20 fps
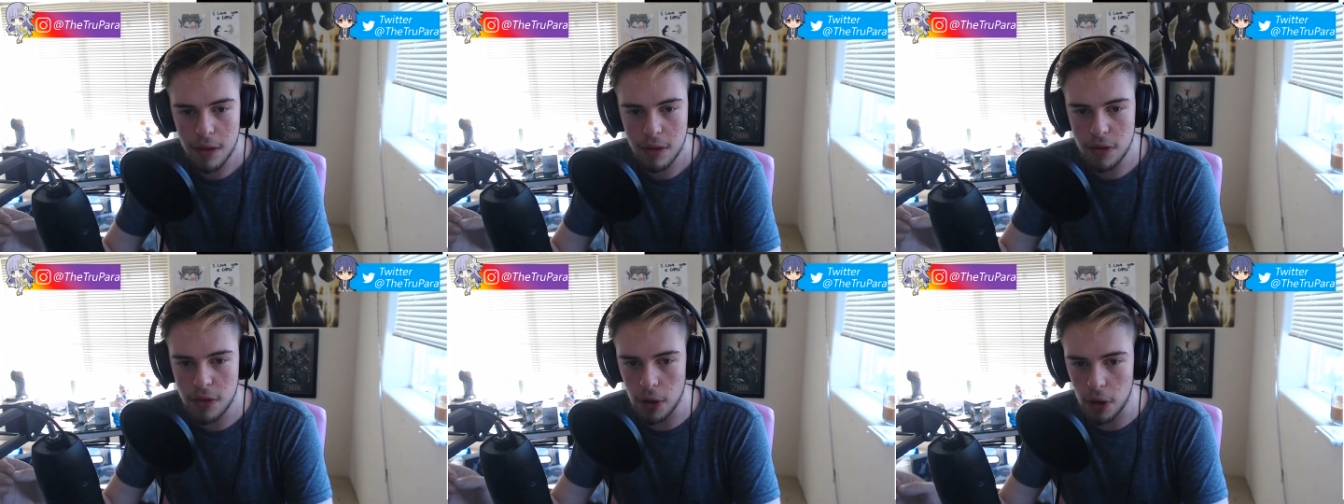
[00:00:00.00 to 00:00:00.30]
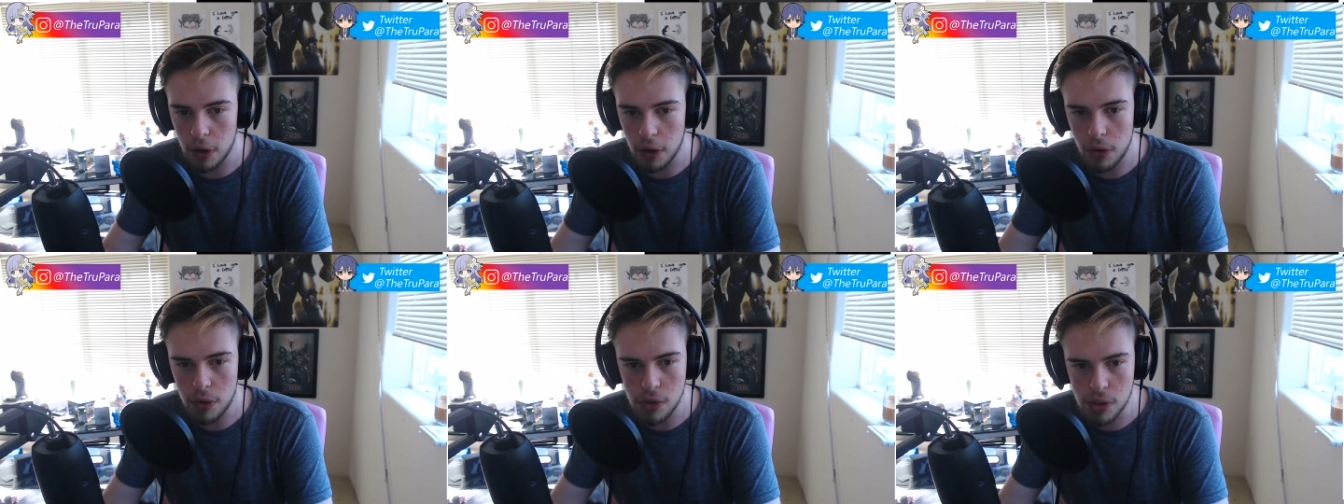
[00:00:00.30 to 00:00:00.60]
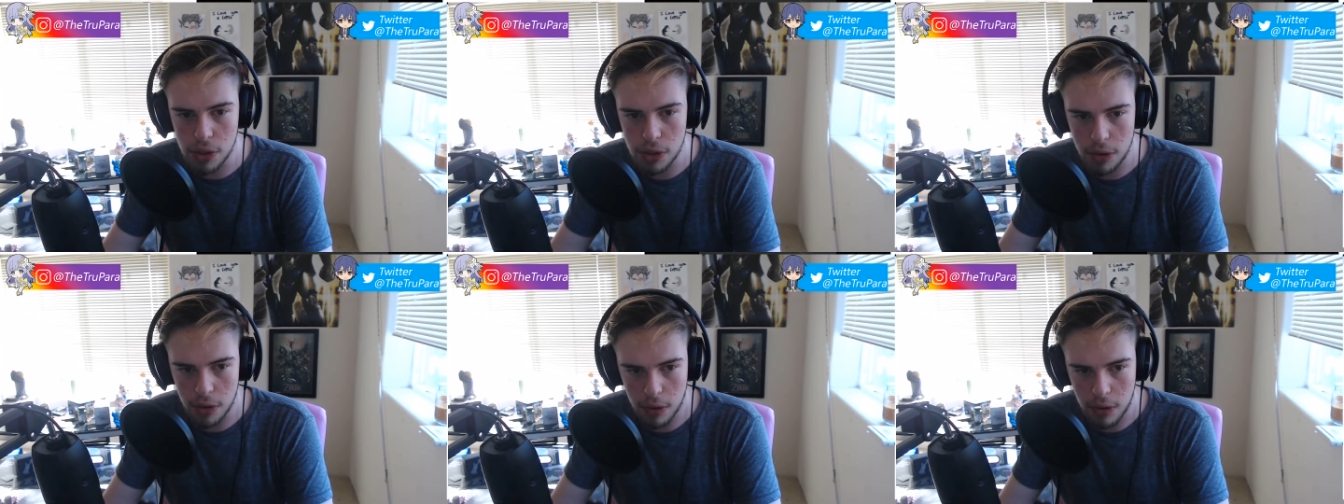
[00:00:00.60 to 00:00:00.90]

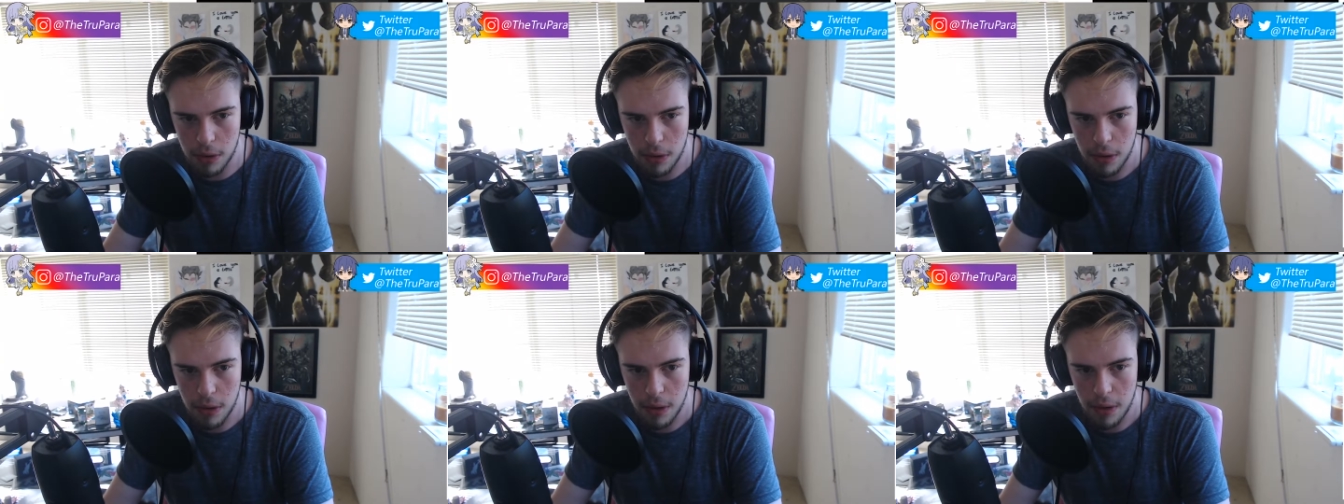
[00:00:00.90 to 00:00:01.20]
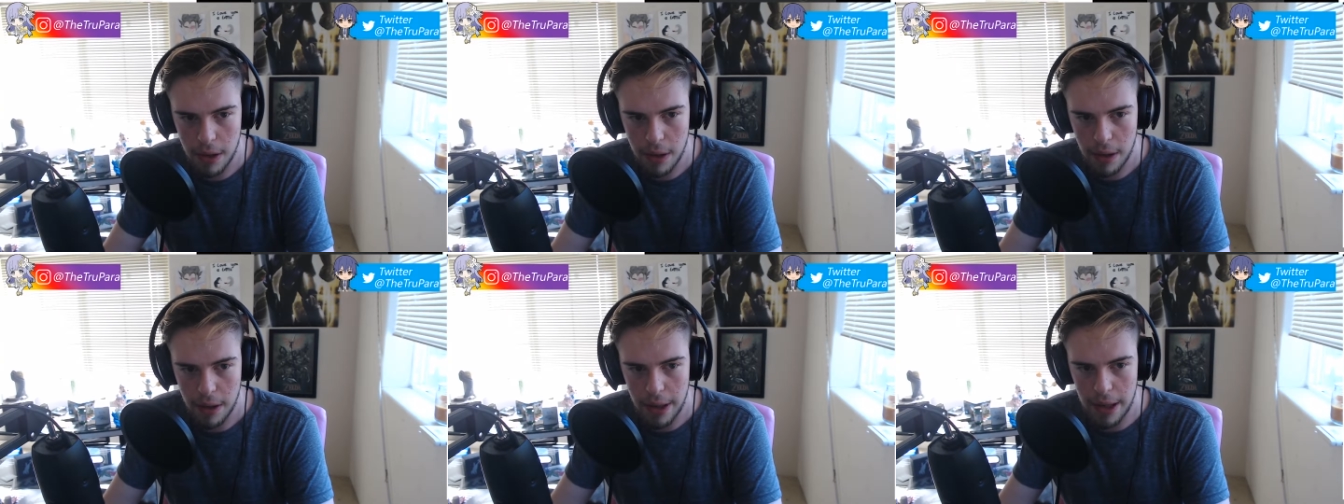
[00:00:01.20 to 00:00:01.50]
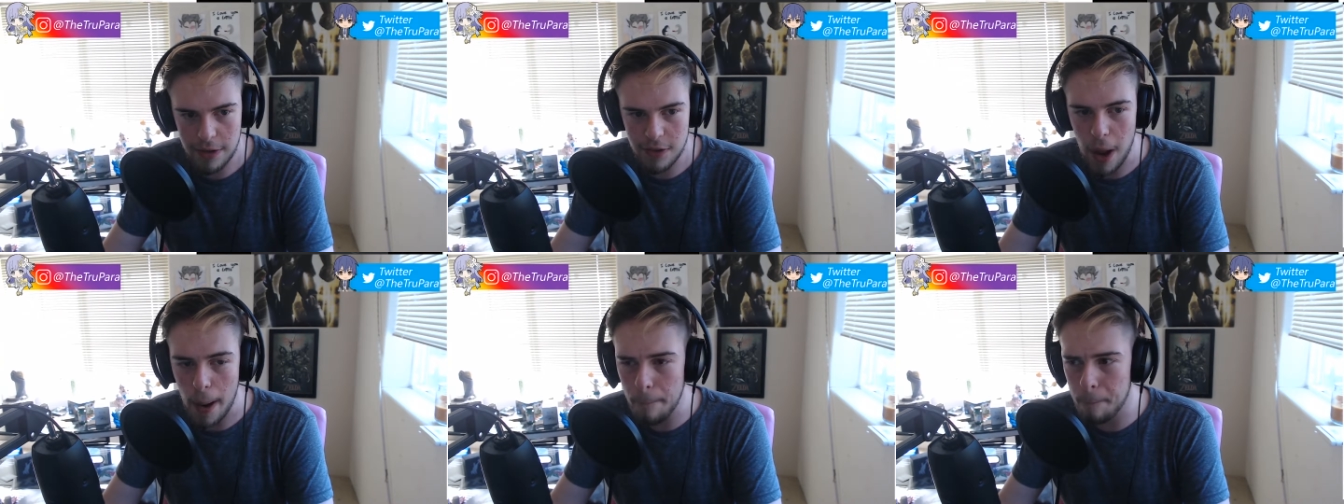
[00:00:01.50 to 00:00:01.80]
delusional.
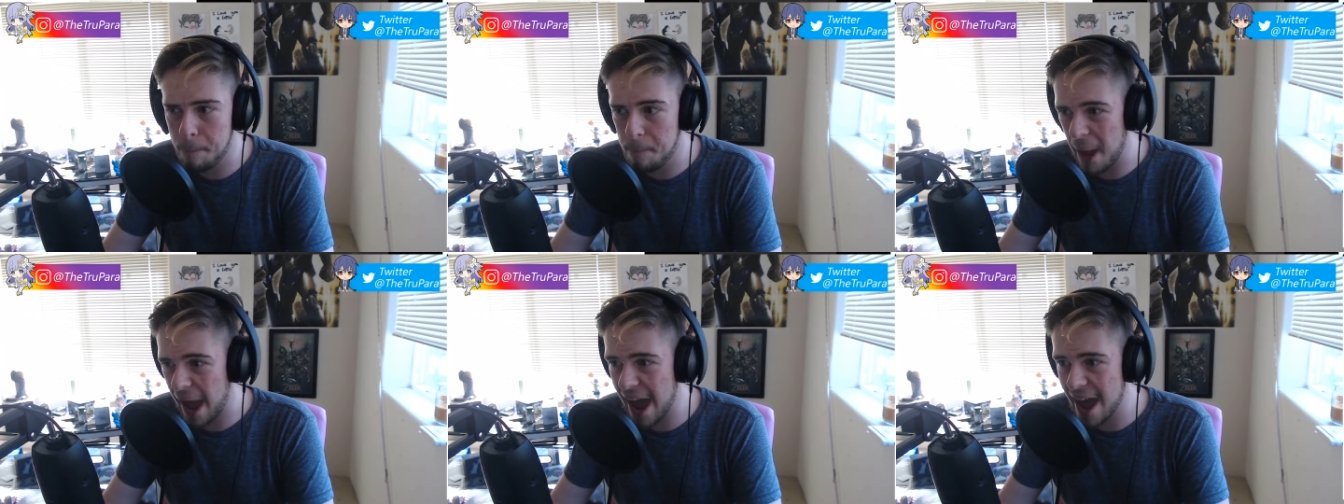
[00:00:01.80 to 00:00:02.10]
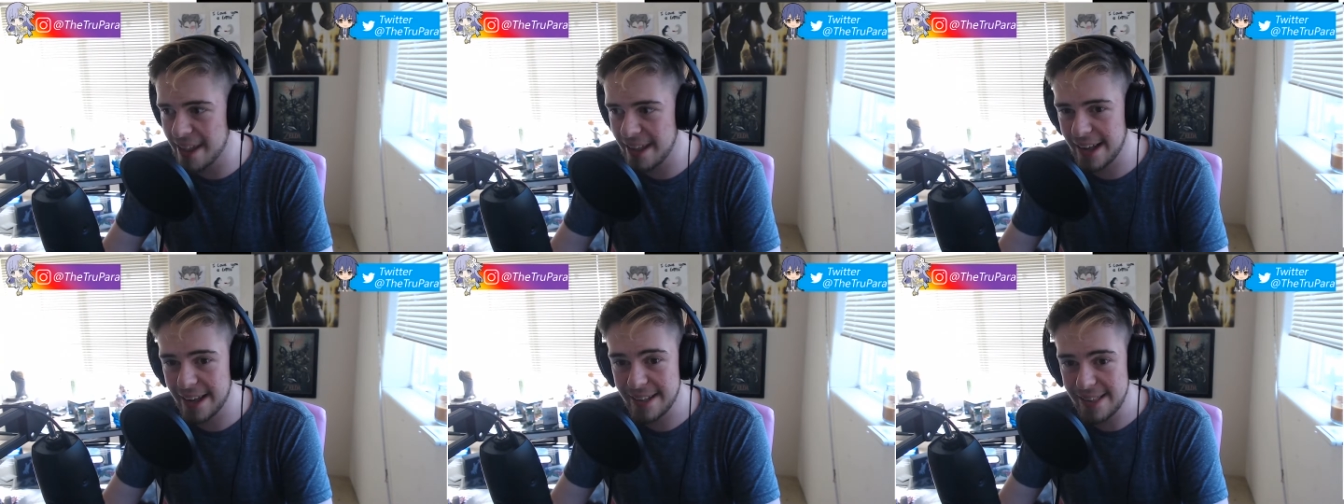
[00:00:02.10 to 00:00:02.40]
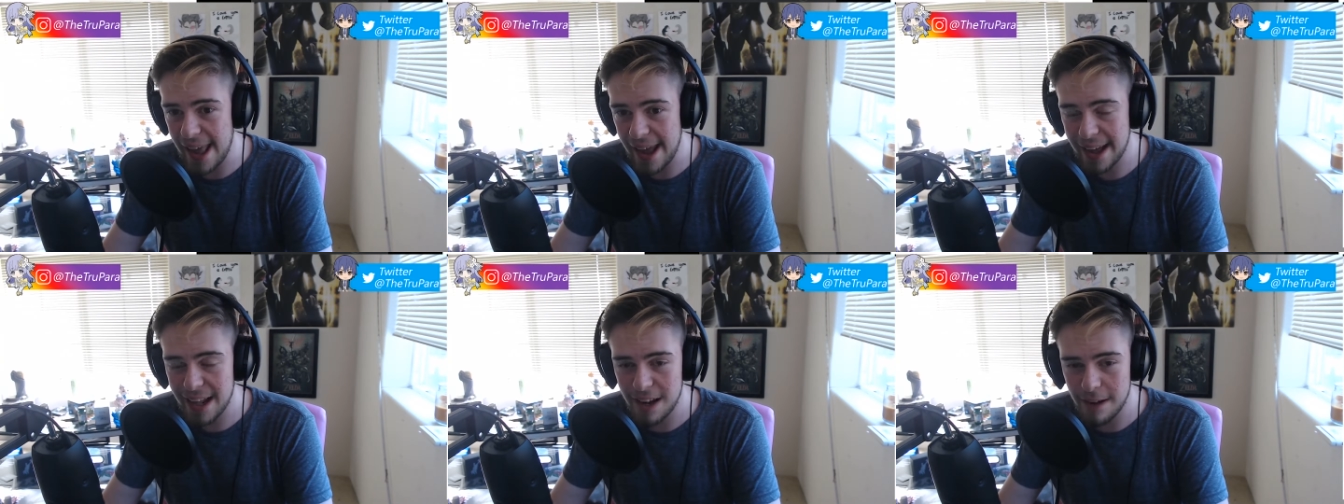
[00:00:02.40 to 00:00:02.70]
It's not banning
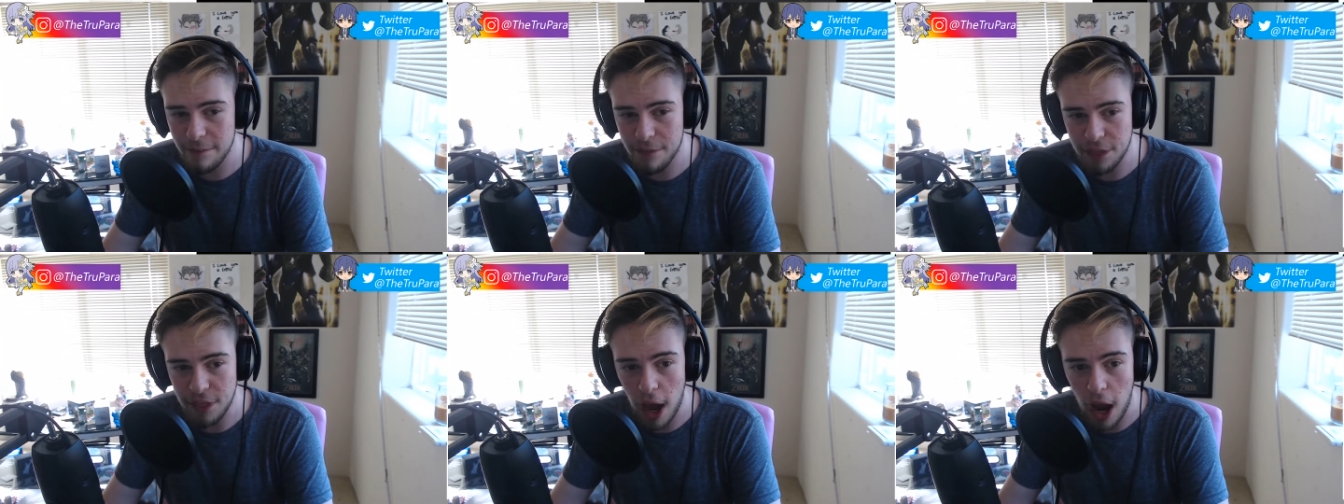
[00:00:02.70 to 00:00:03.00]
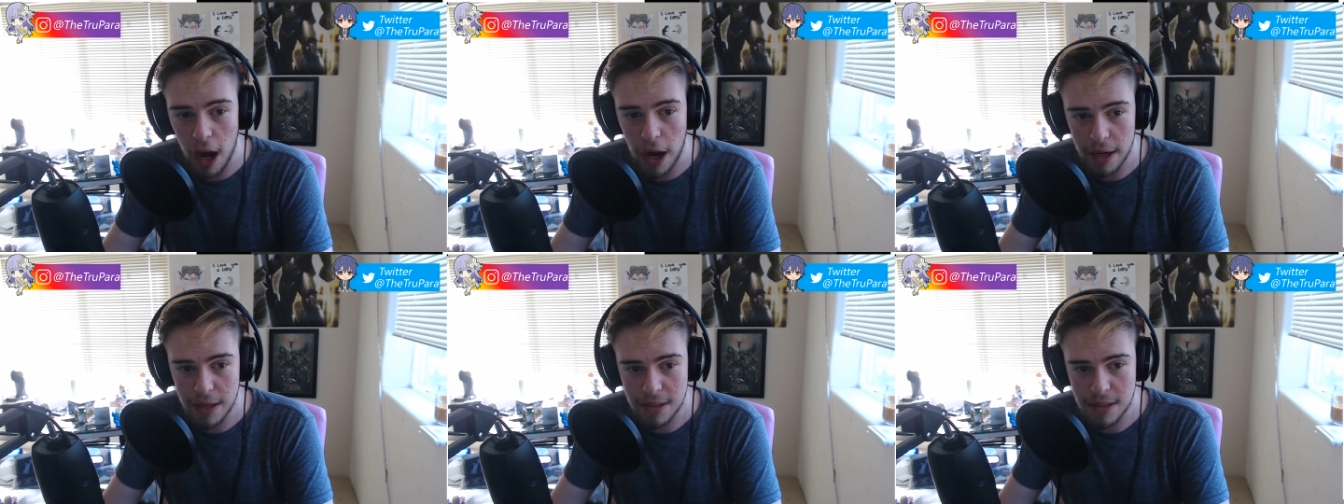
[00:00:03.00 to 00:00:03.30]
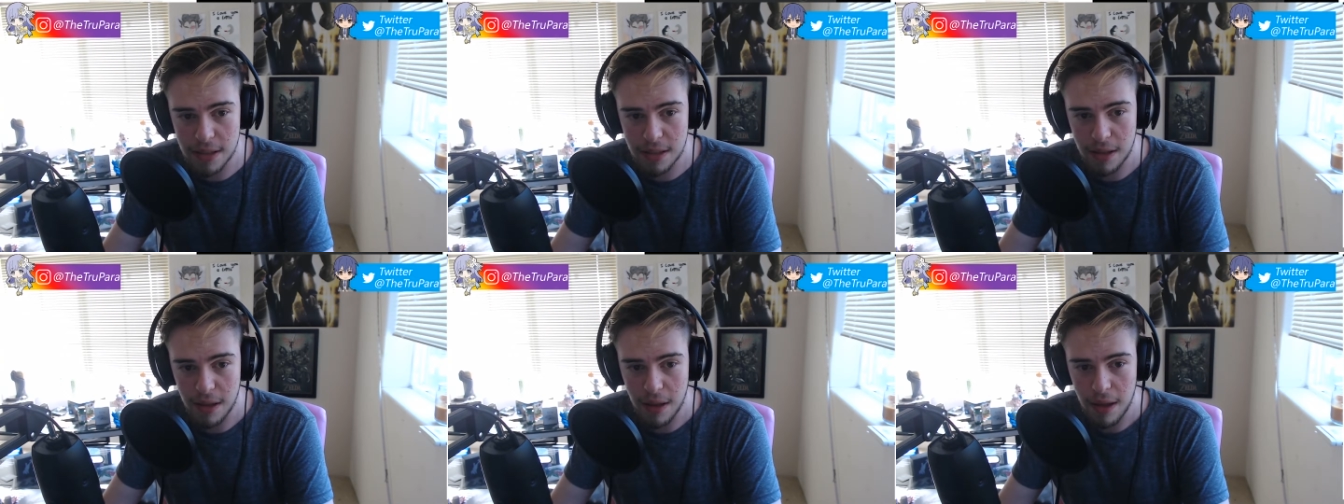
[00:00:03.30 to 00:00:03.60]
negative
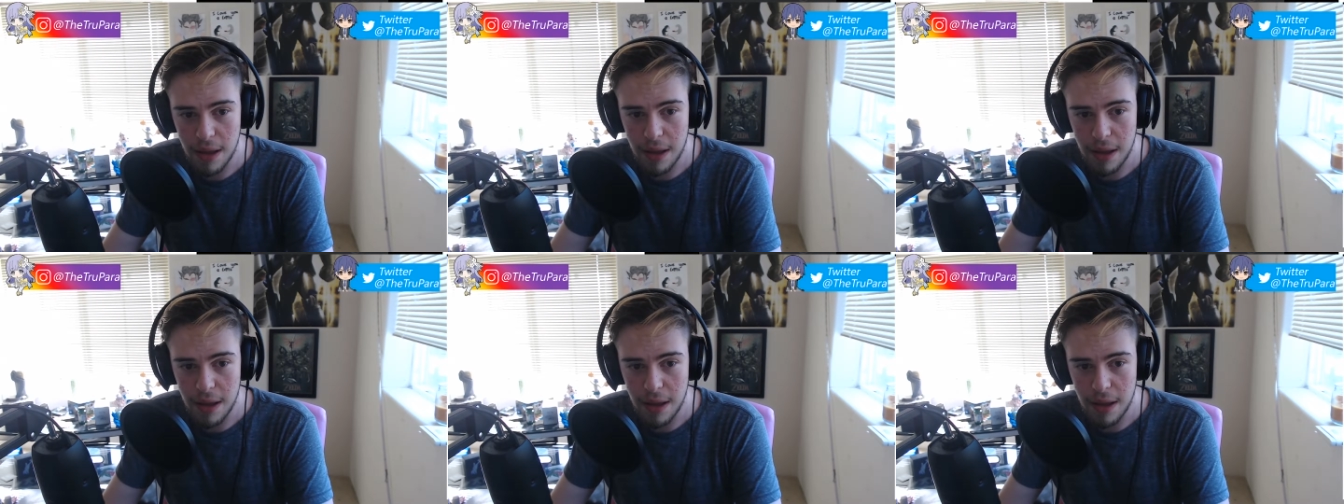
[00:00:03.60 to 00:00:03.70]
thoughts.